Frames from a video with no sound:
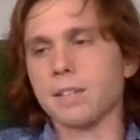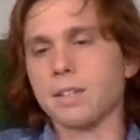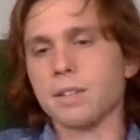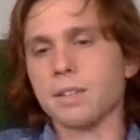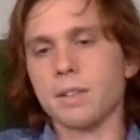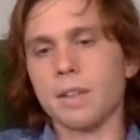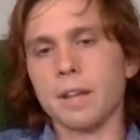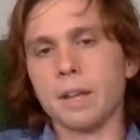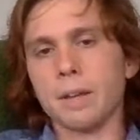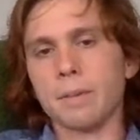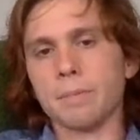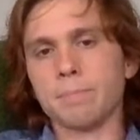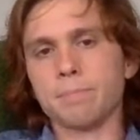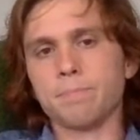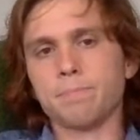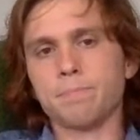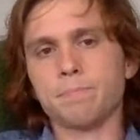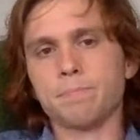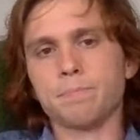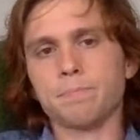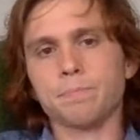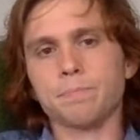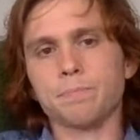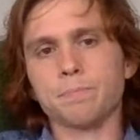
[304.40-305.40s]
and then
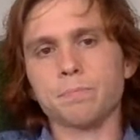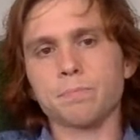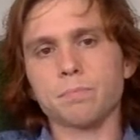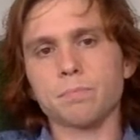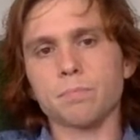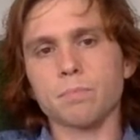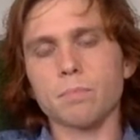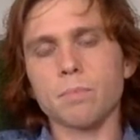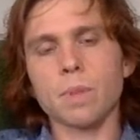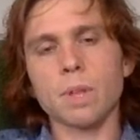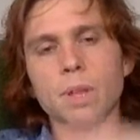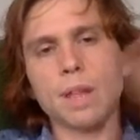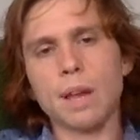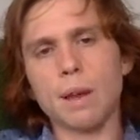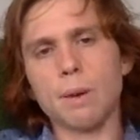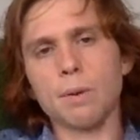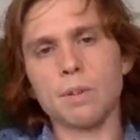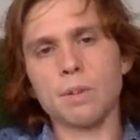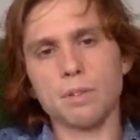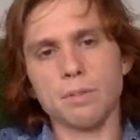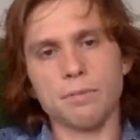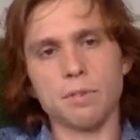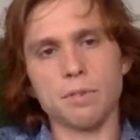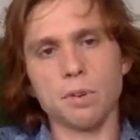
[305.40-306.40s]
that
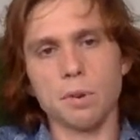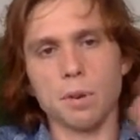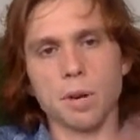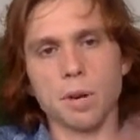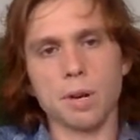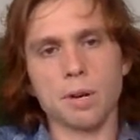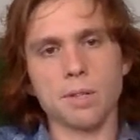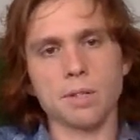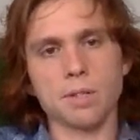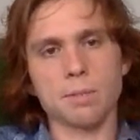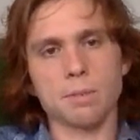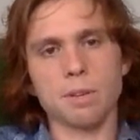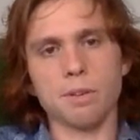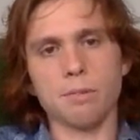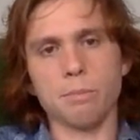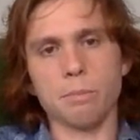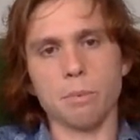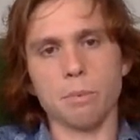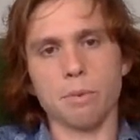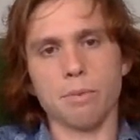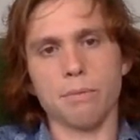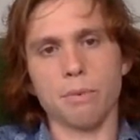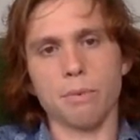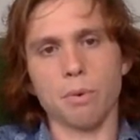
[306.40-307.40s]
was a few years even
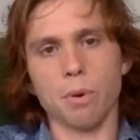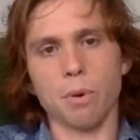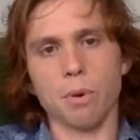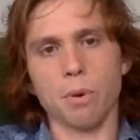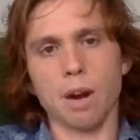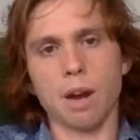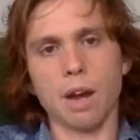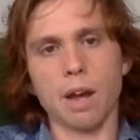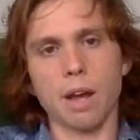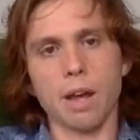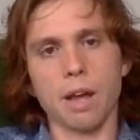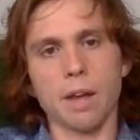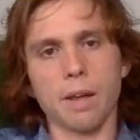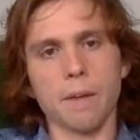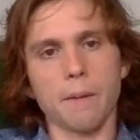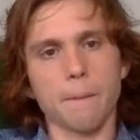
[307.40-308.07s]
before I